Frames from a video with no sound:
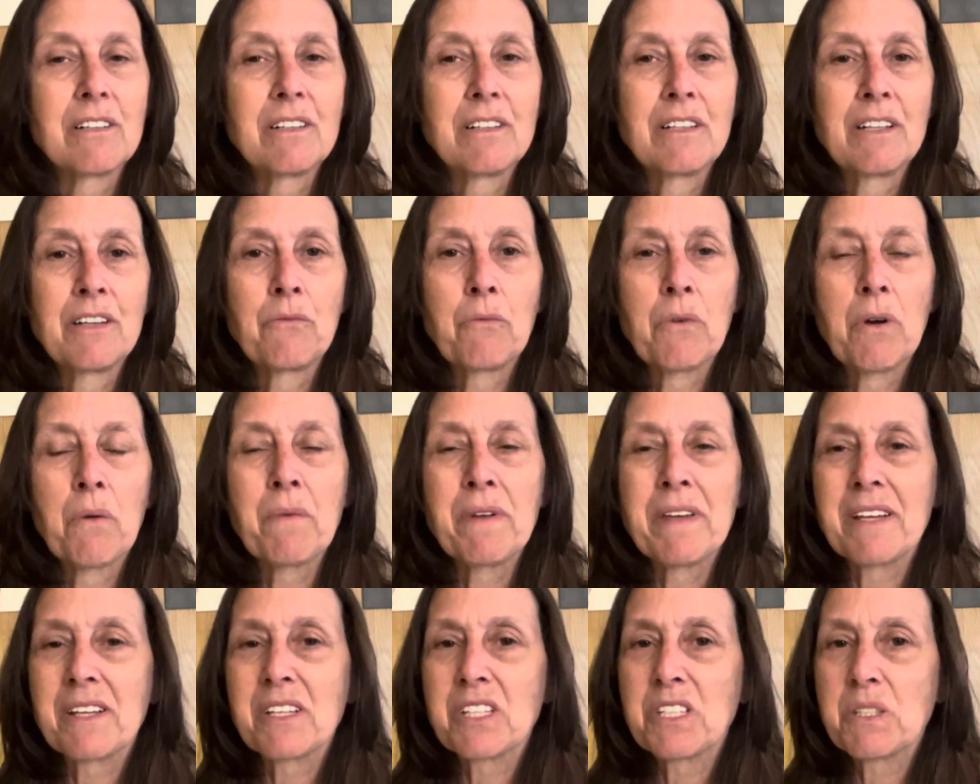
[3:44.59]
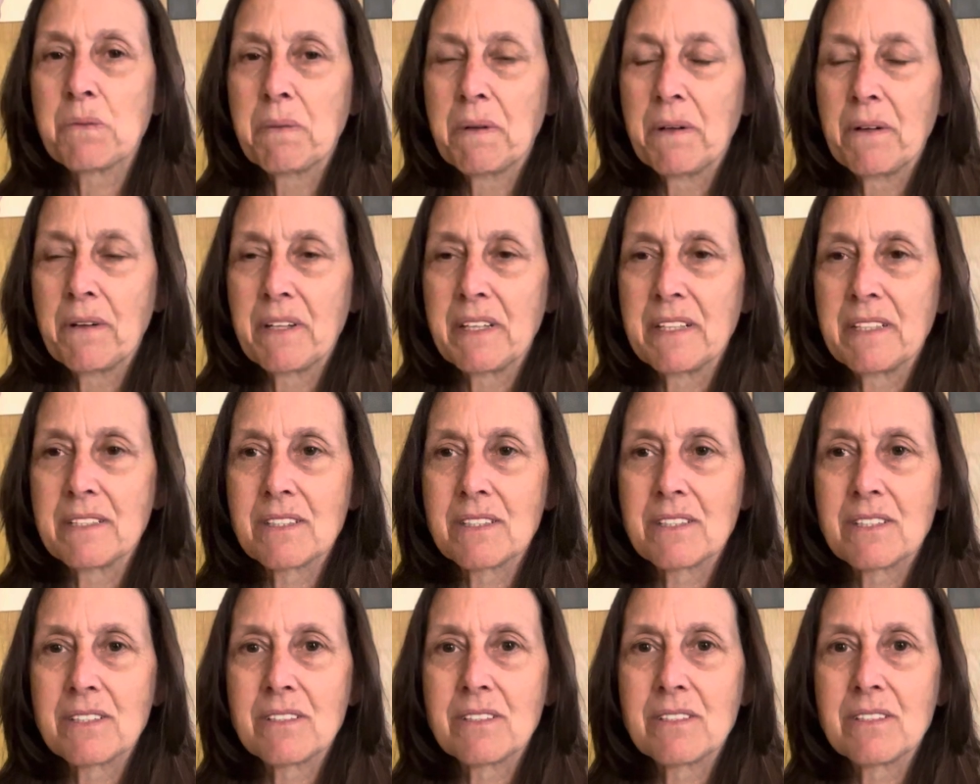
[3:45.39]
and what we
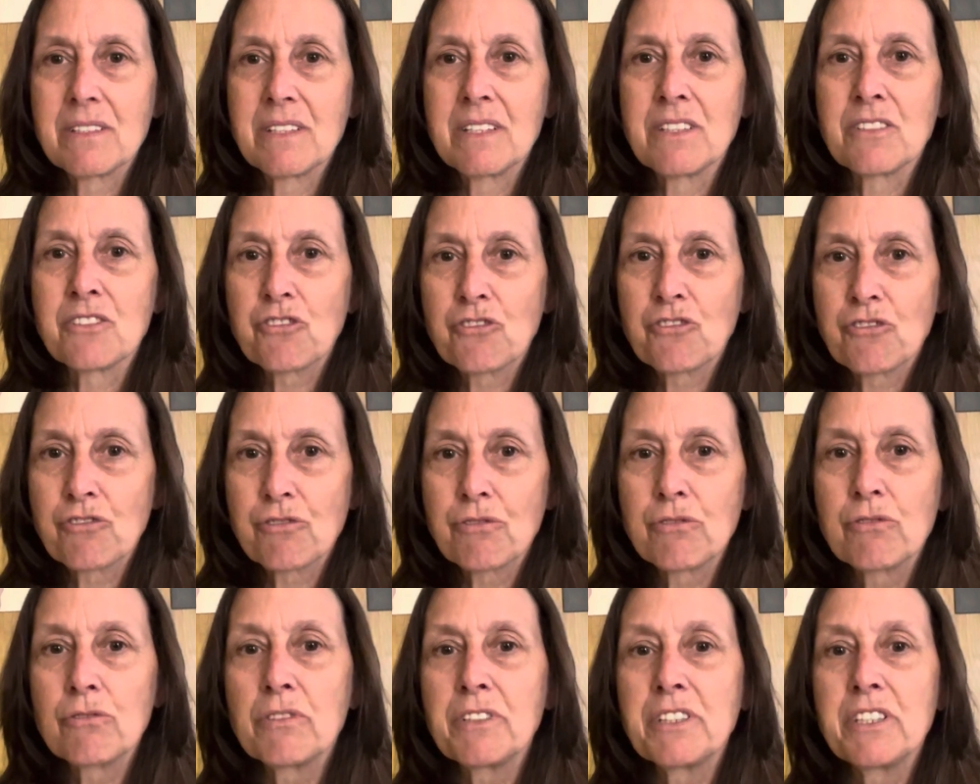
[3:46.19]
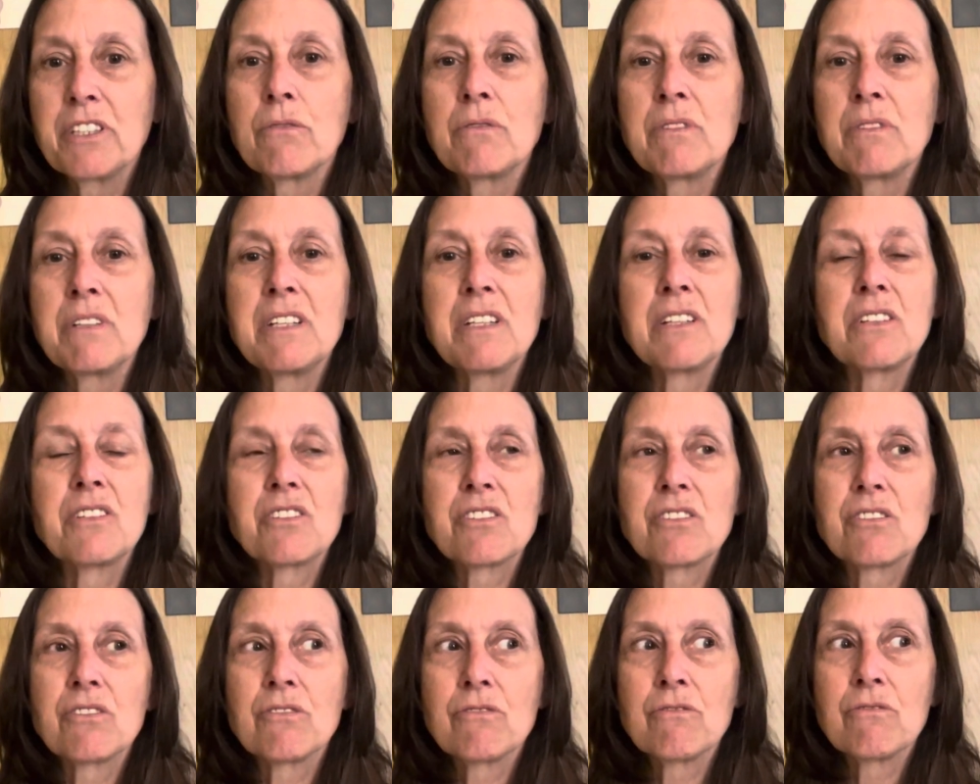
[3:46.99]
experience is truly unique
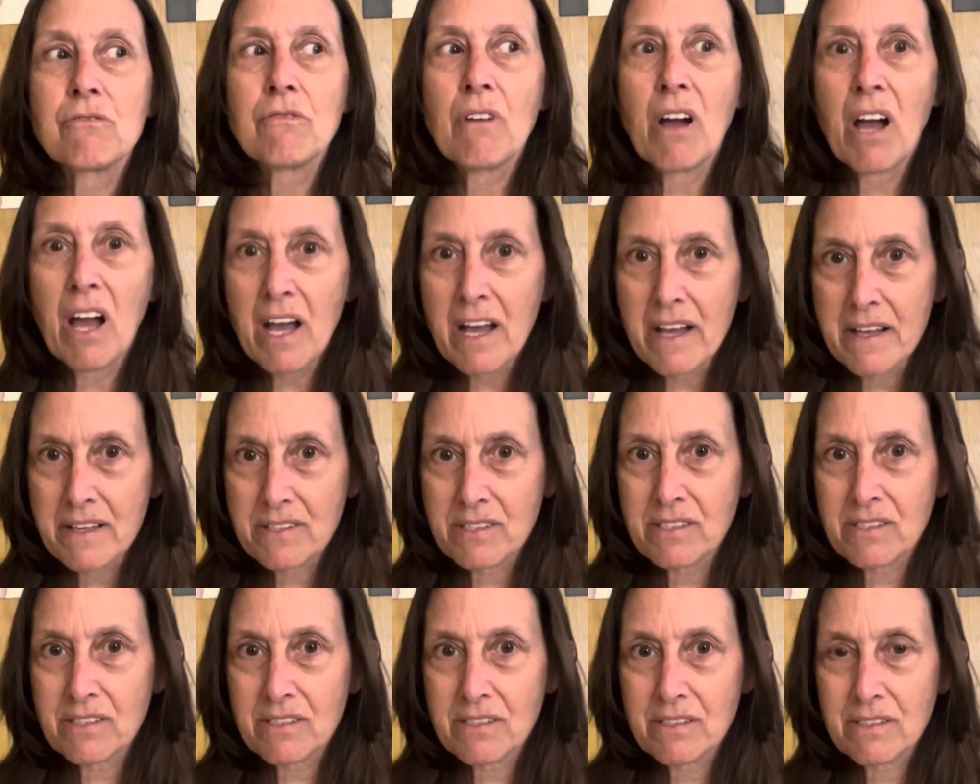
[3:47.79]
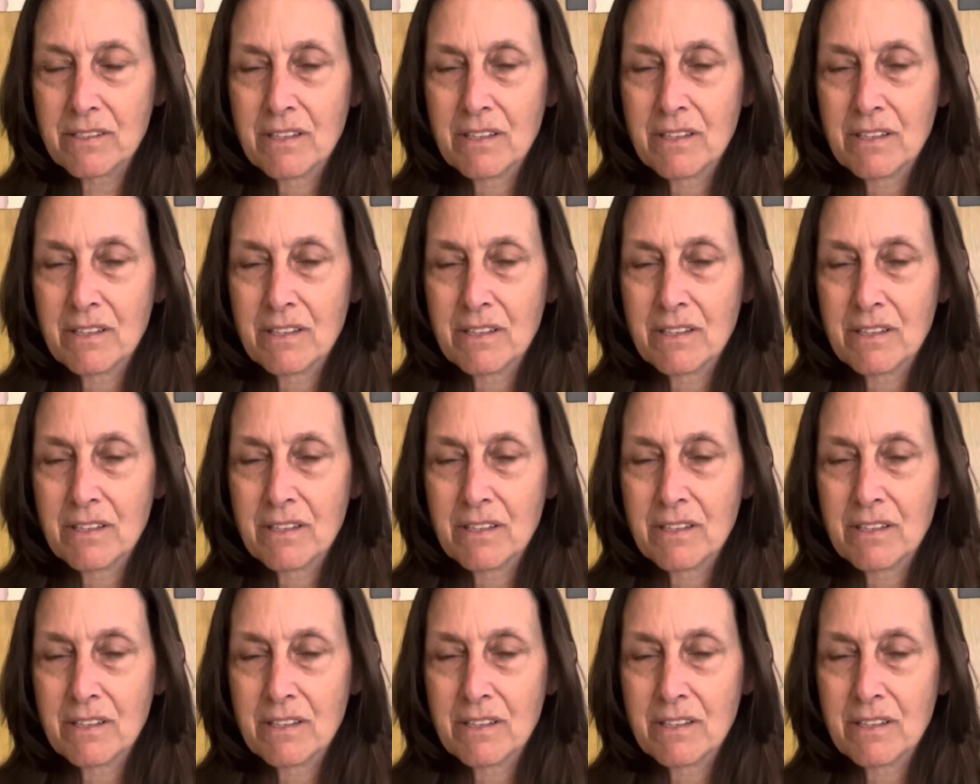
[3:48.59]
to us